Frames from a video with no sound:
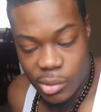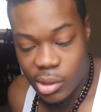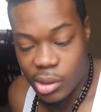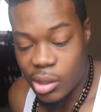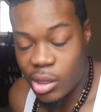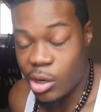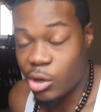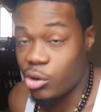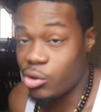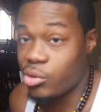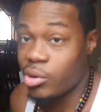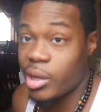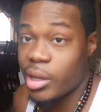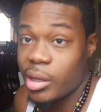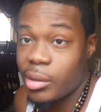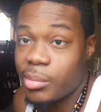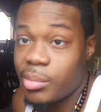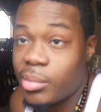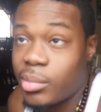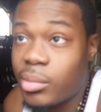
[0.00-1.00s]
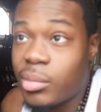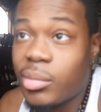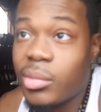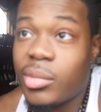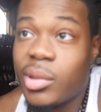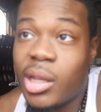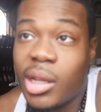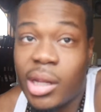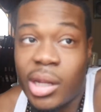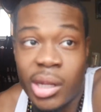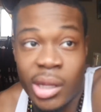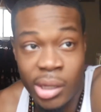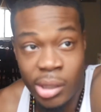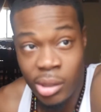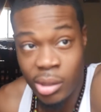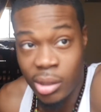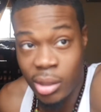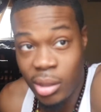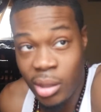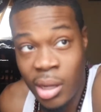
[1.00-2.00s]
They're great.
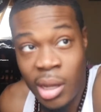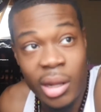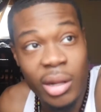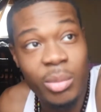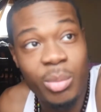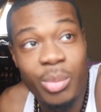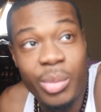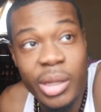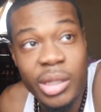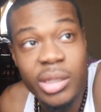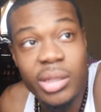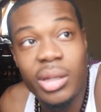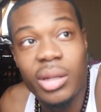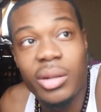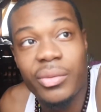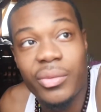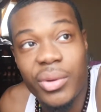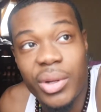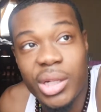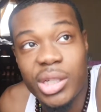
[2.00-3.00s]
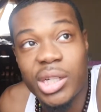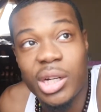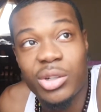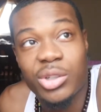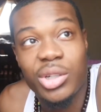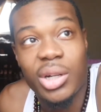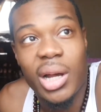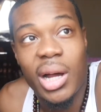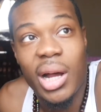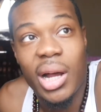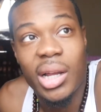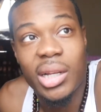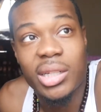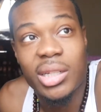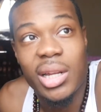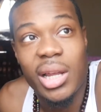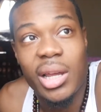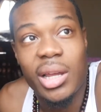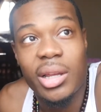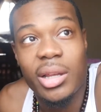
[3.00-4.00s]
They basically flush out your
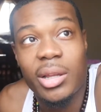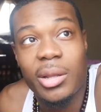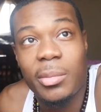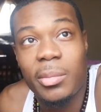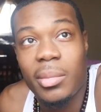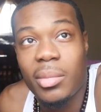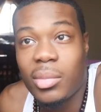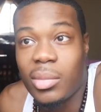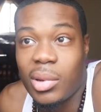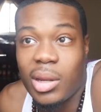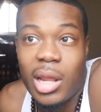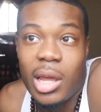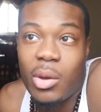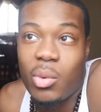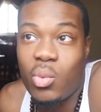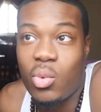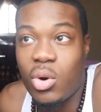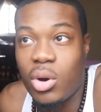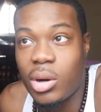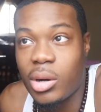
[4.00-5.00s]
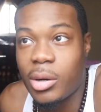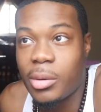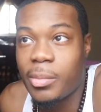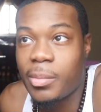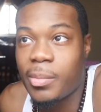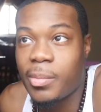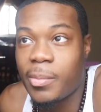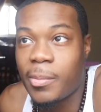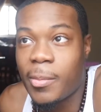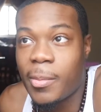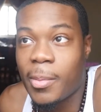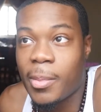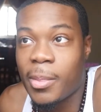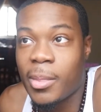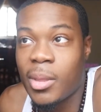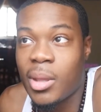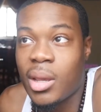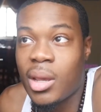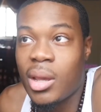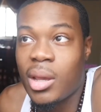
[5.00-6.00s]
eyes like water.
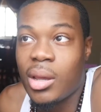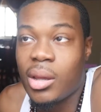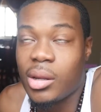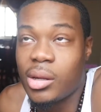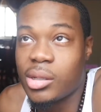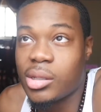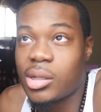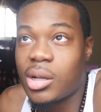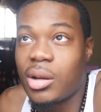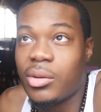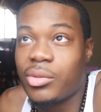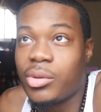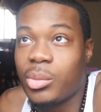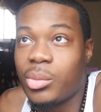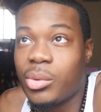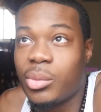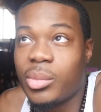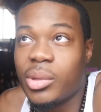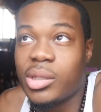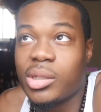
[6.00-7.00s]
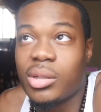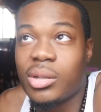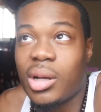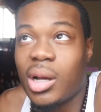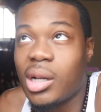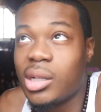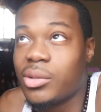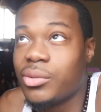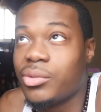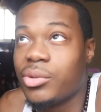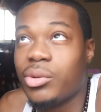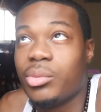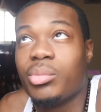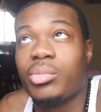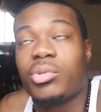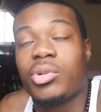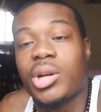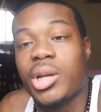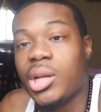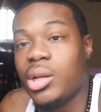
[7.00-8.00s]
And it's comfortable, makes your eyes feel
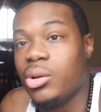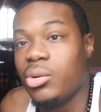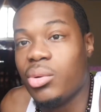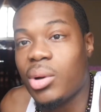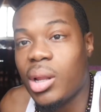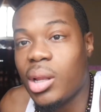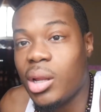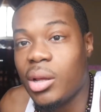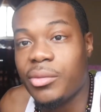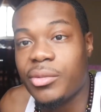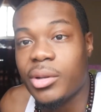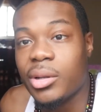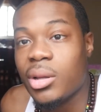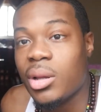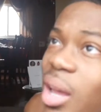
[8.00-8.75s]
brand new. I love it.